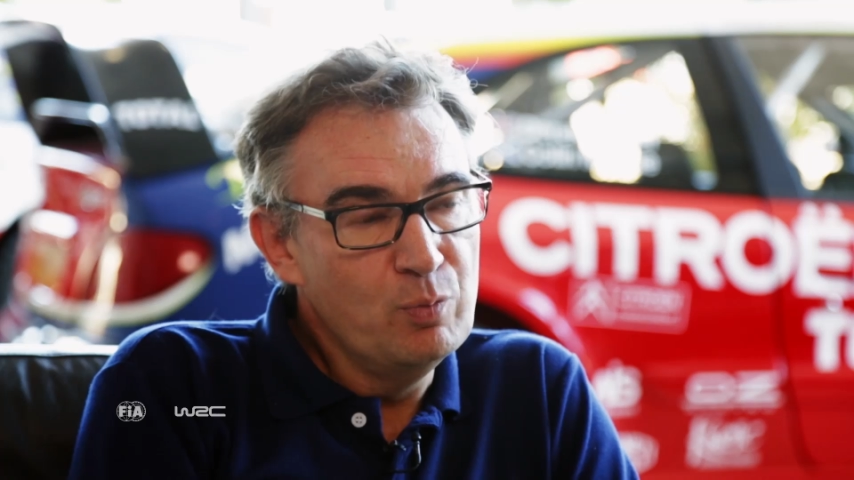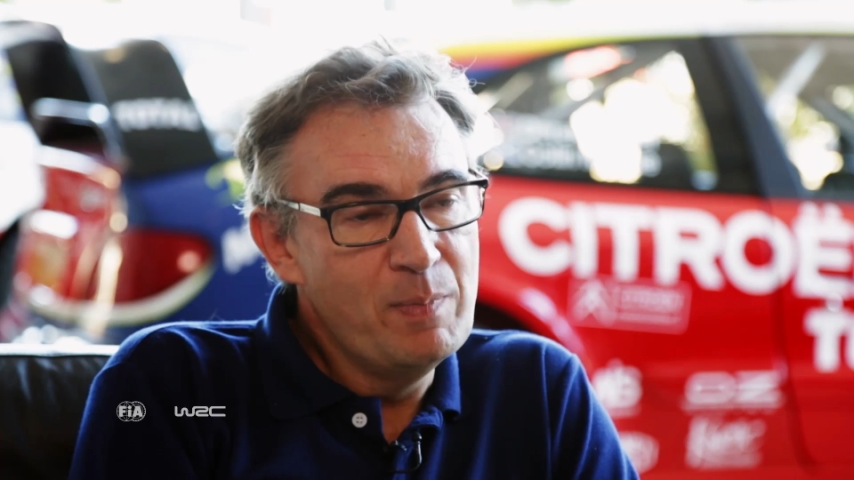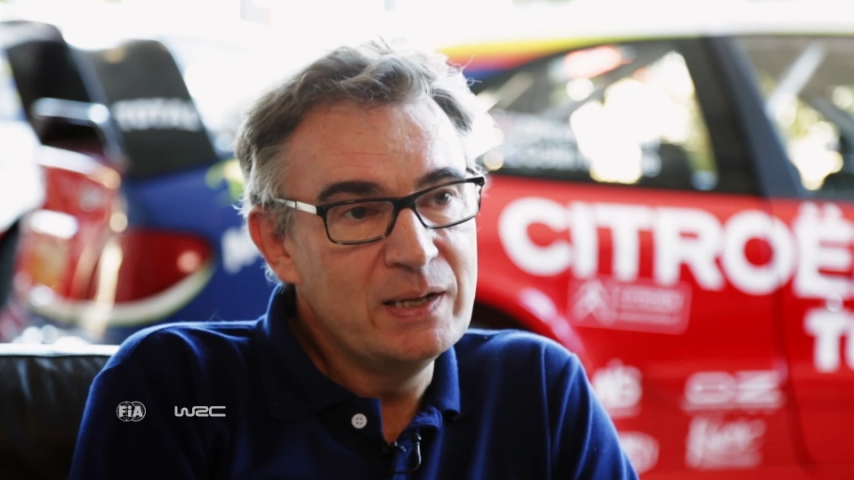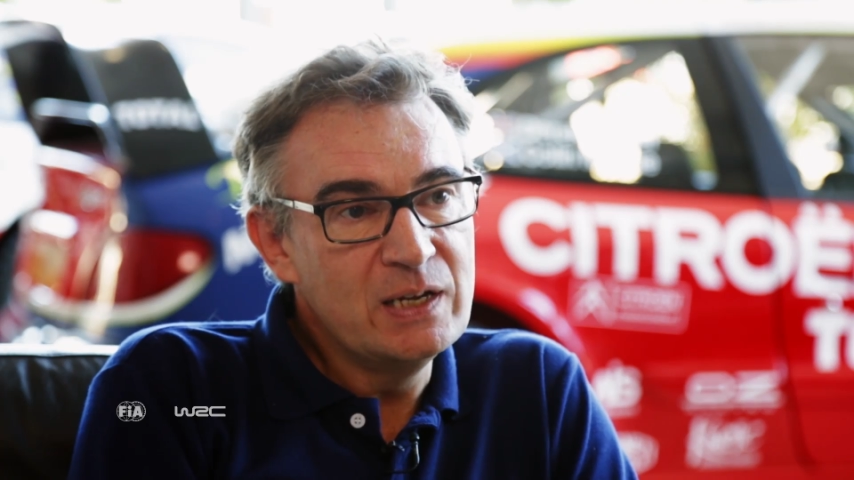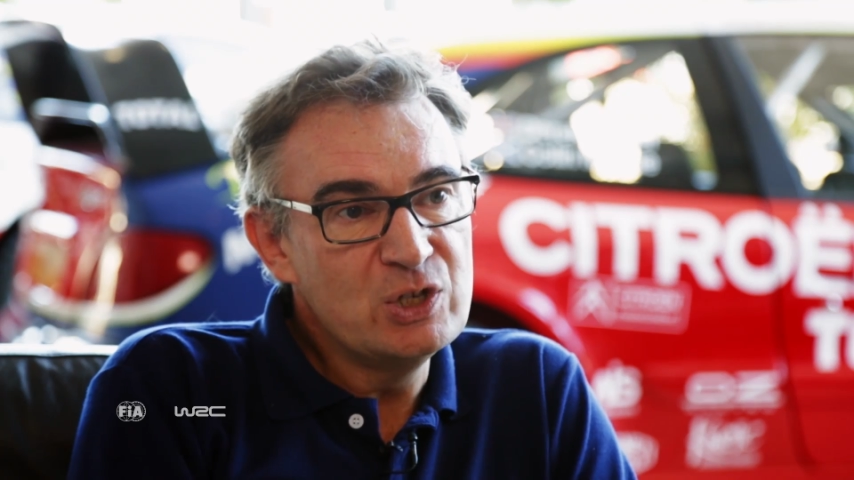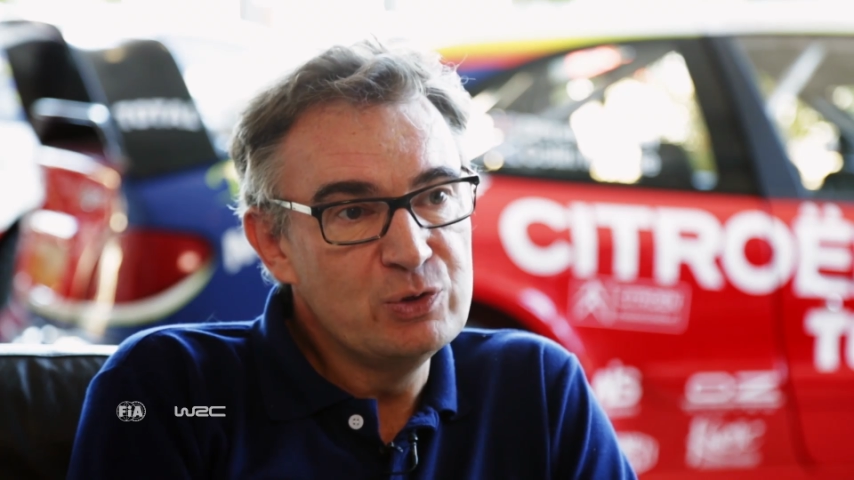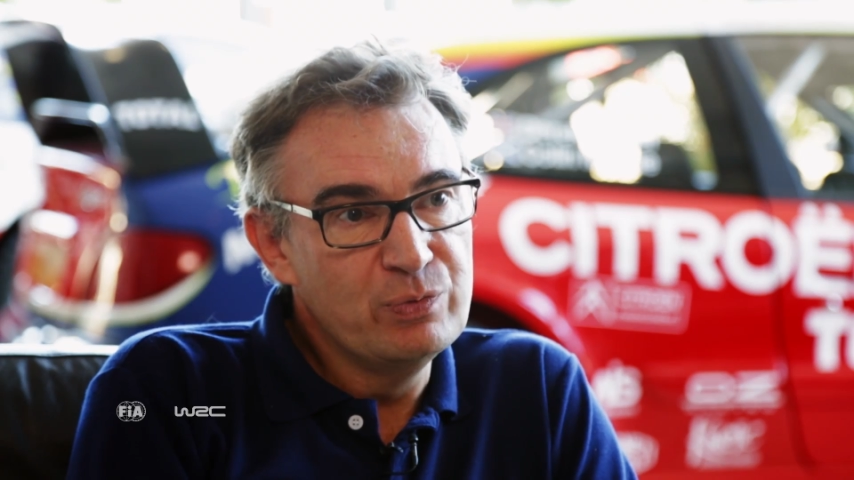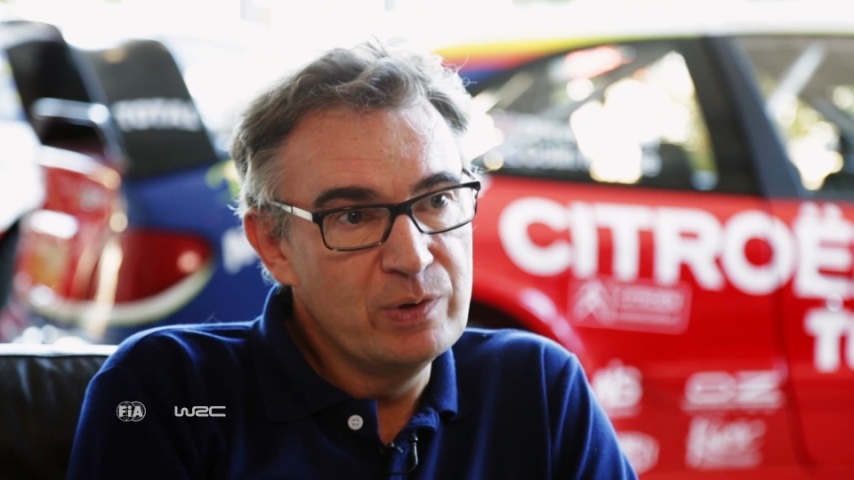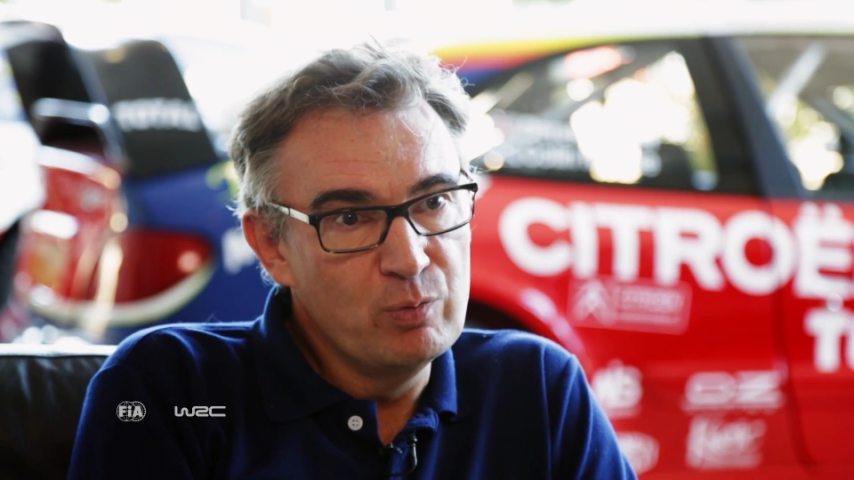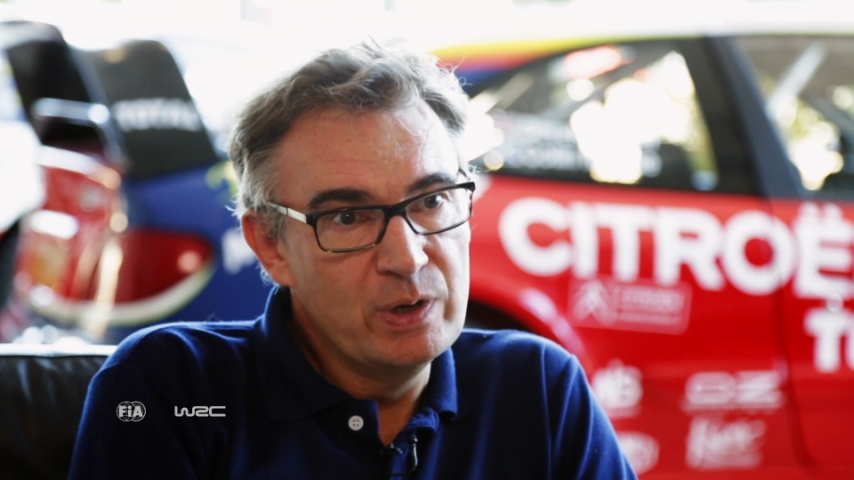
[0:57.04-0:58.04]
to manage
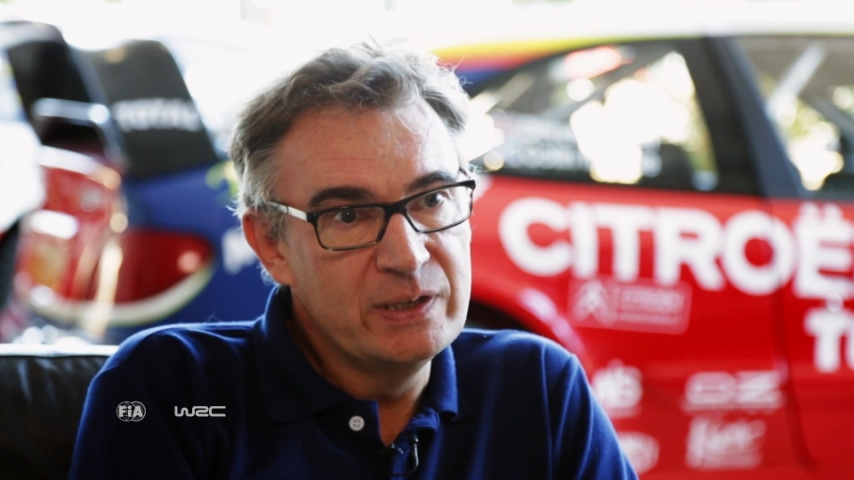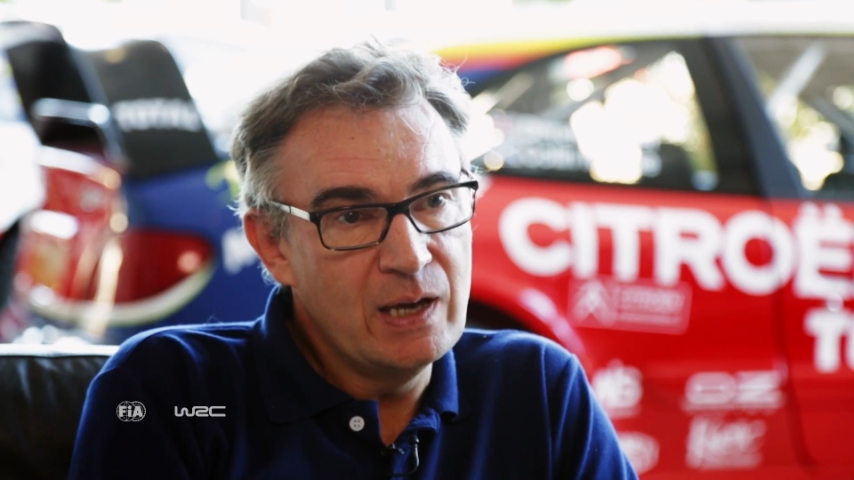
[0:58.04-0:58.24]
very